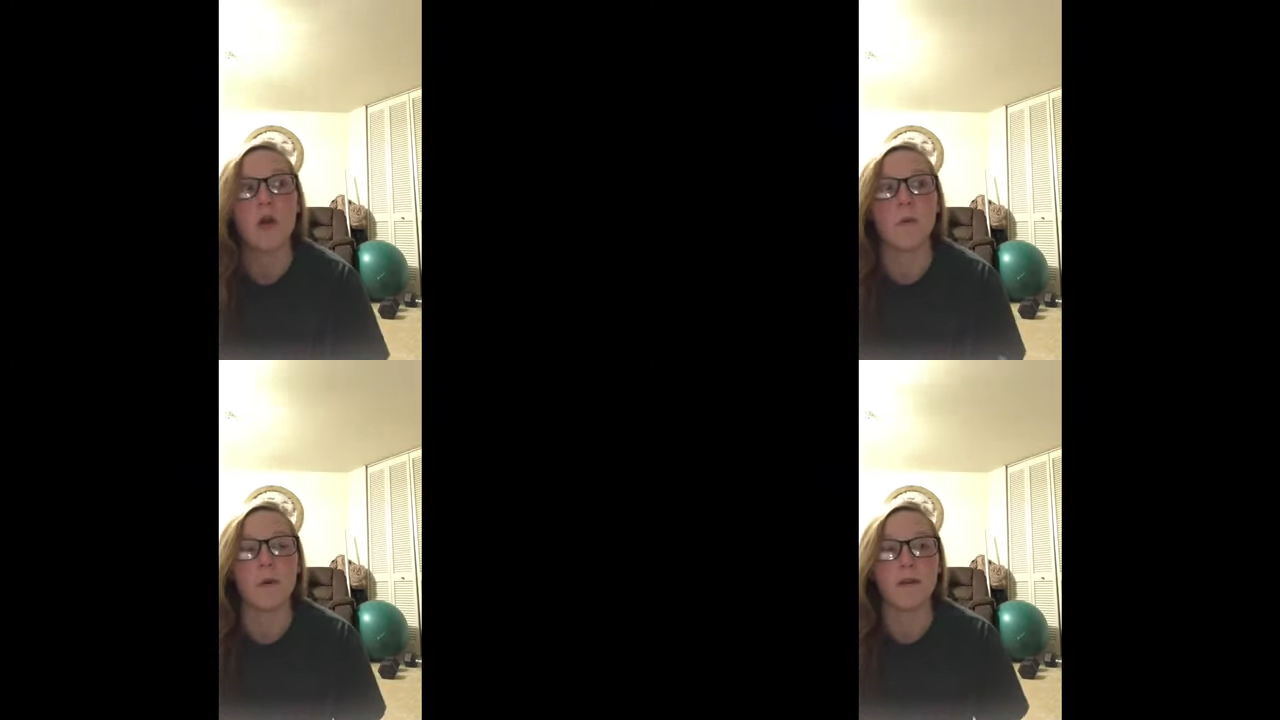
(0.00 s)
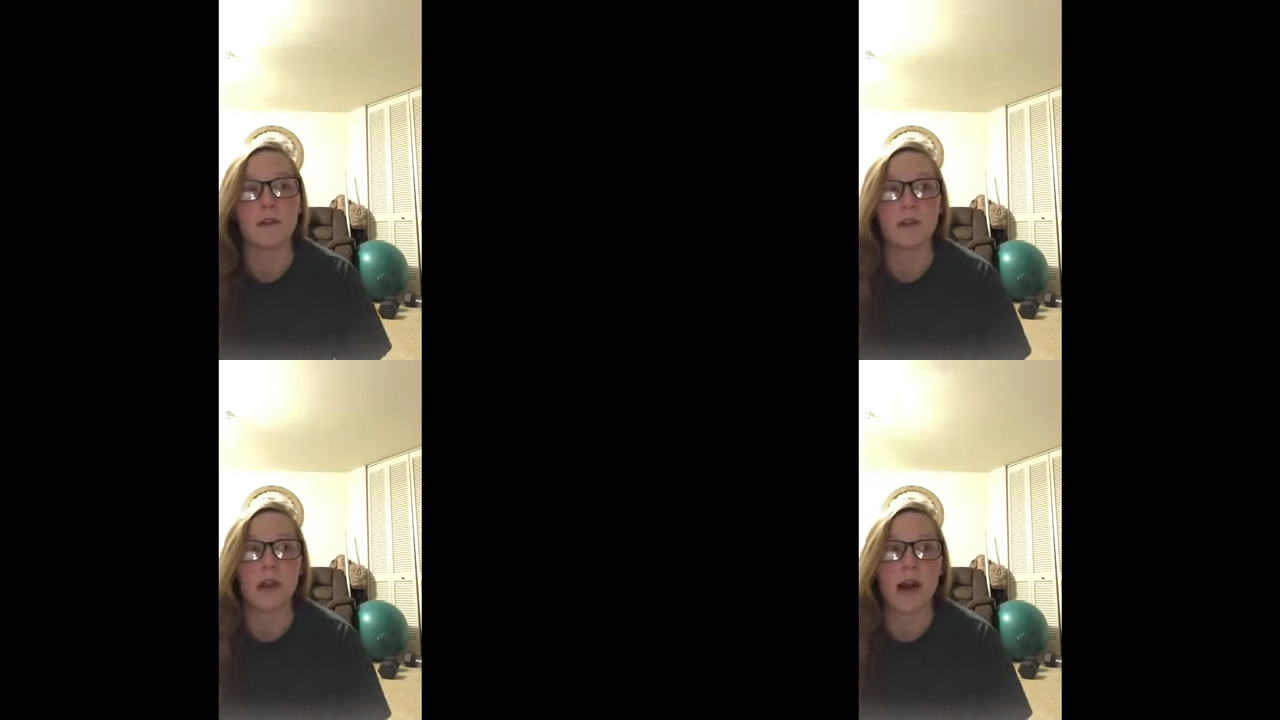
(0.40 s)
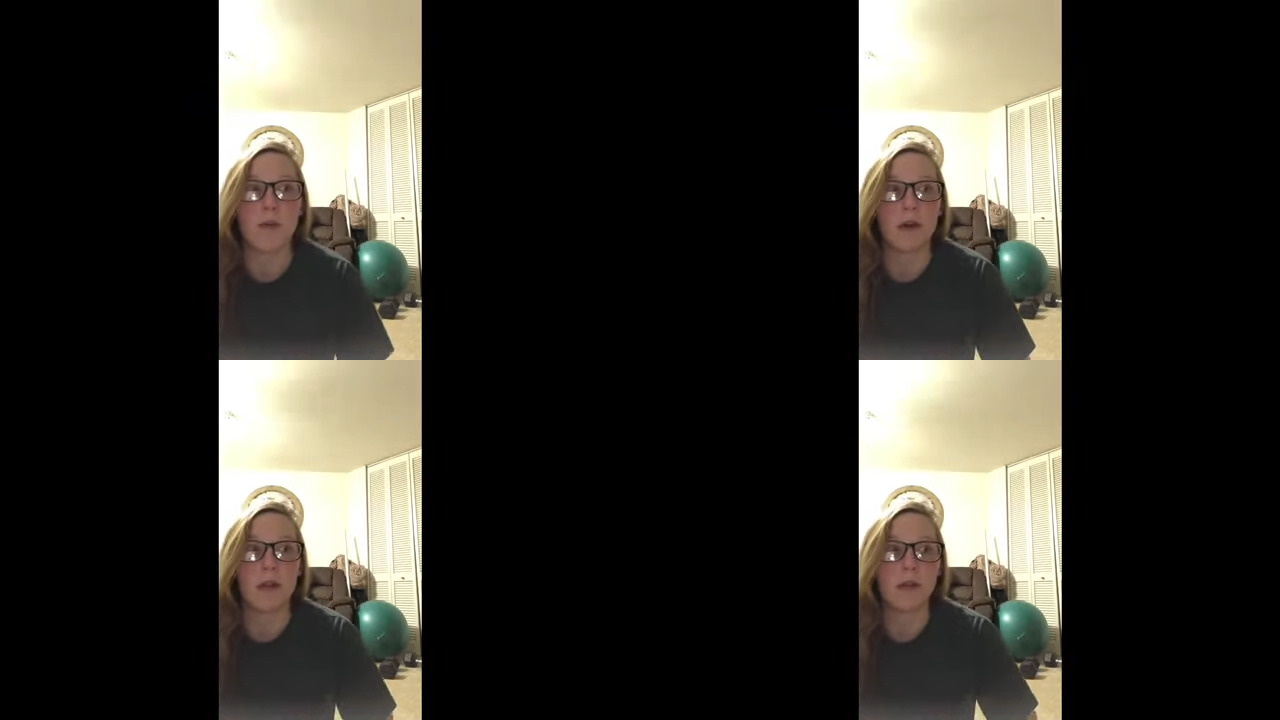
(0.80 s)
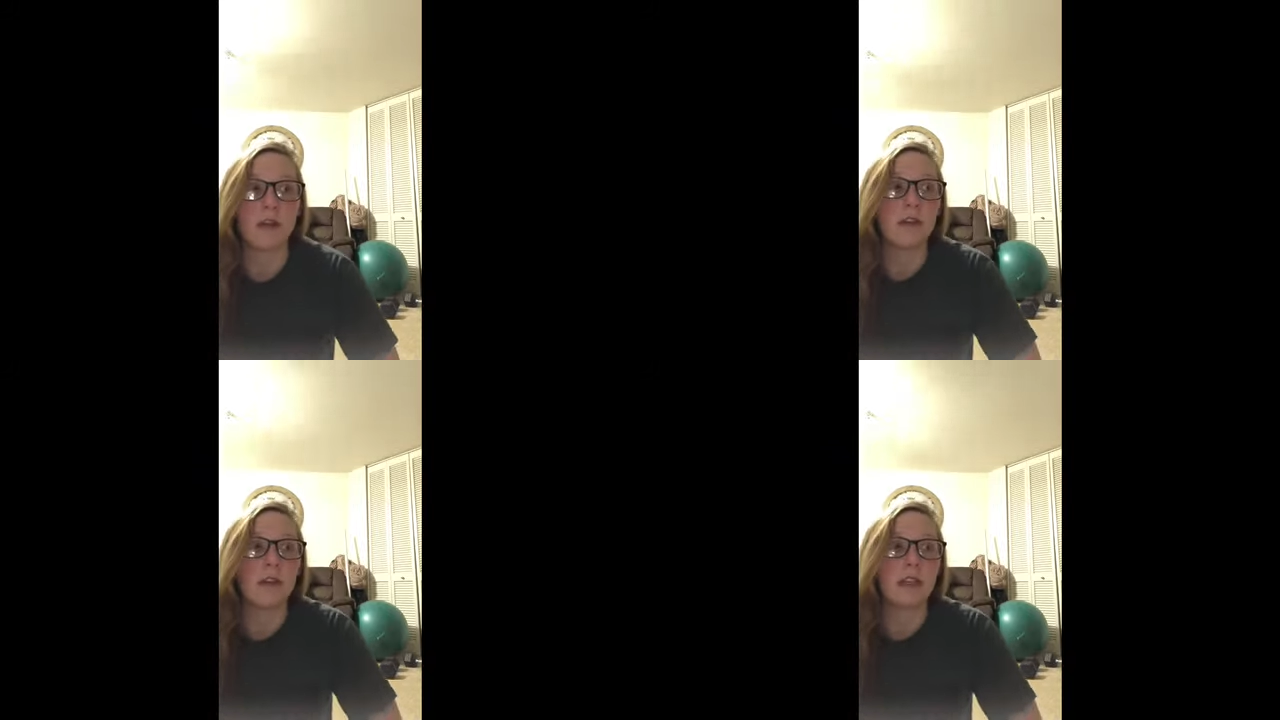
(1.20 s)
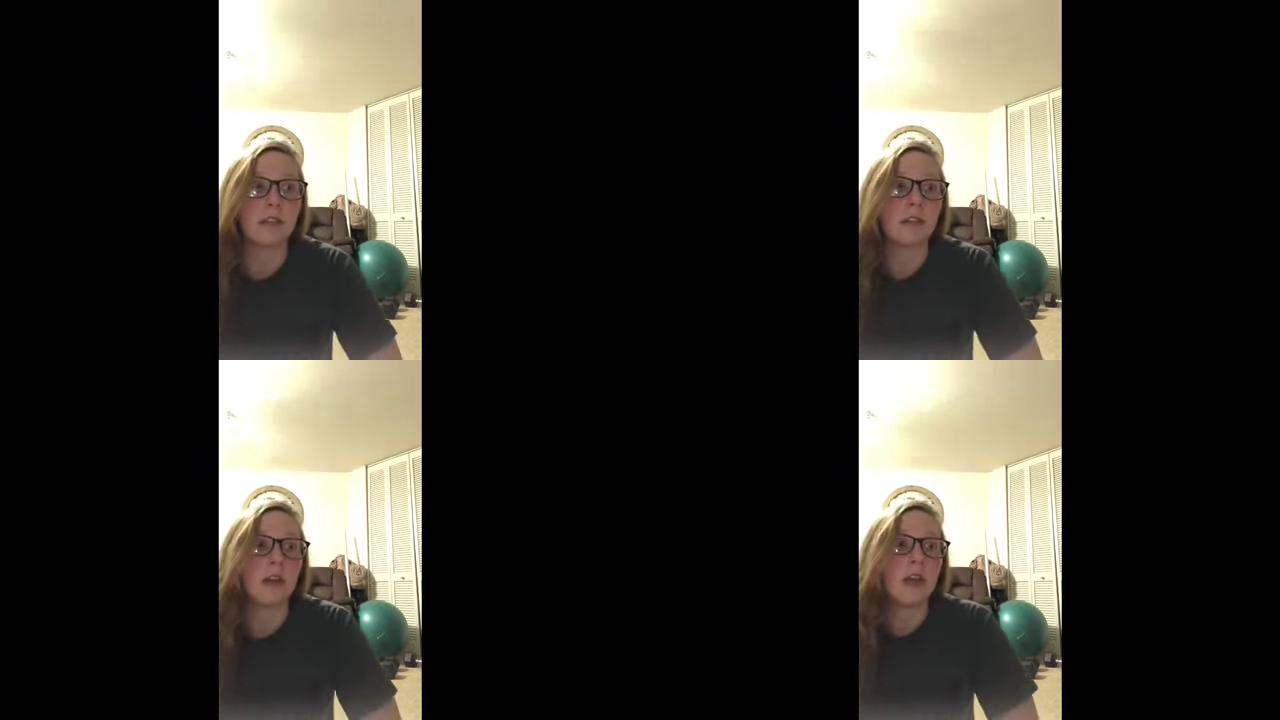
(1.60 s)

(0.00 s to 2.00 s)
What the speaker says: wherever they're at, whether it's